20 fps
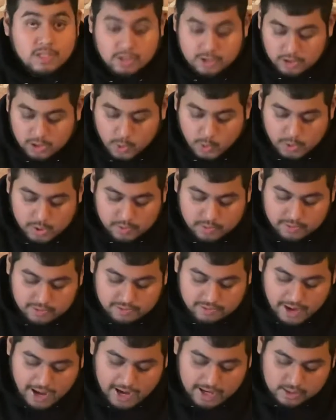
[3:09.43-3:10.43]
going over
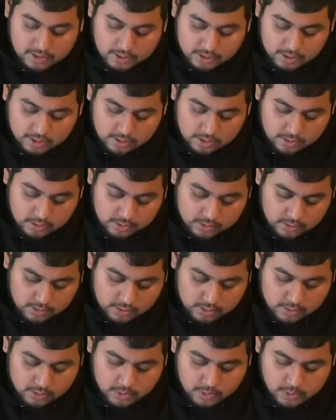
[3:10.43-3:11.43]
facts,
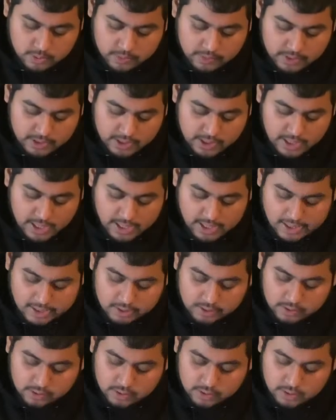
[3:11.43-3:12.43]
going over the
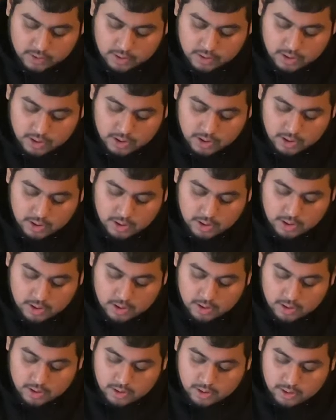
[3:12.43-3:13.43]
case,
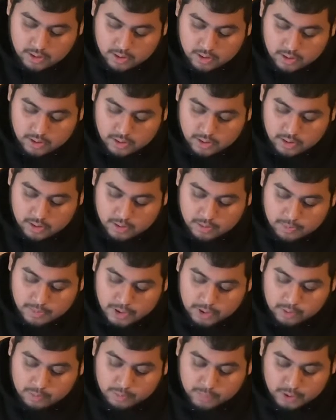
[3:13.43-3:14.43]
my
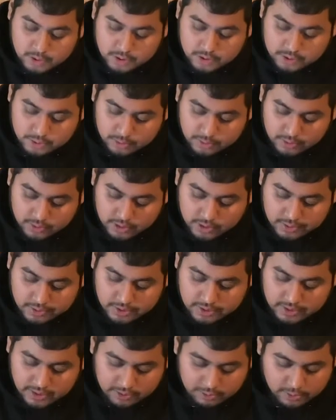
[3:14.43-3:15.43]
own personal theories,
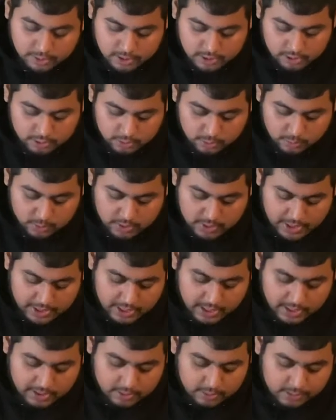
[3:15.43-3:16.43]
like really doing that
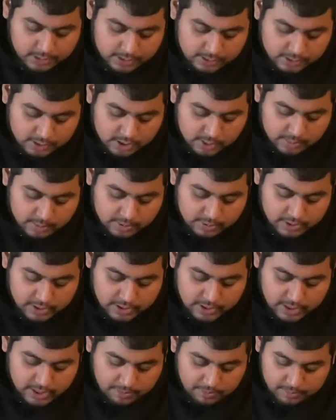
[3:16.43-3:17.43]
kind of research. But really
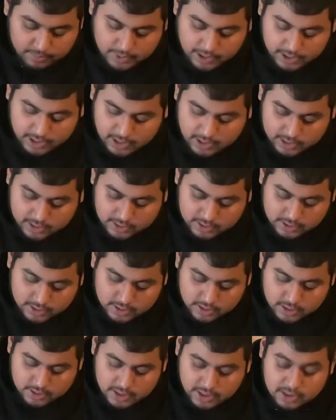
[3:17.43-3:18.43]
that's going
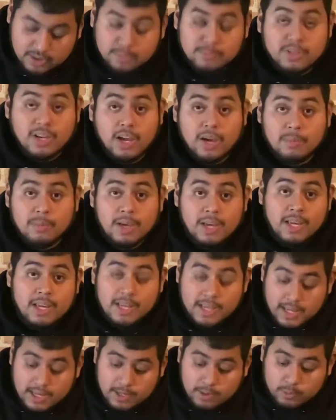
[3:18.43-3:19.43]
to take some time.
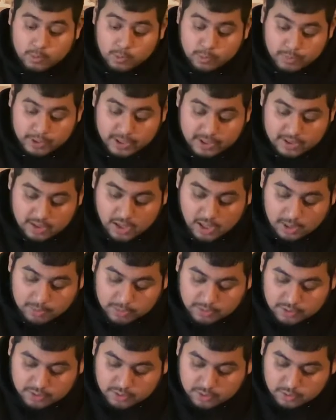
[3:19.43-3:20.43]
It will be a time
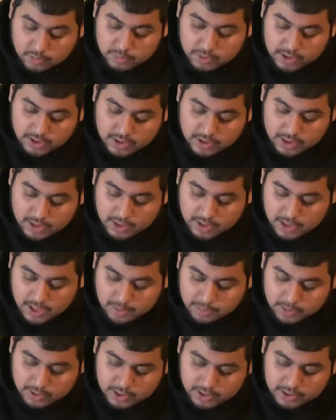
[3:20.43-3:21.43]
consuming thing, I
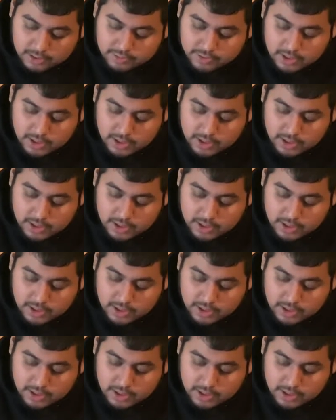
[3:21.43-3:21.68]
believe.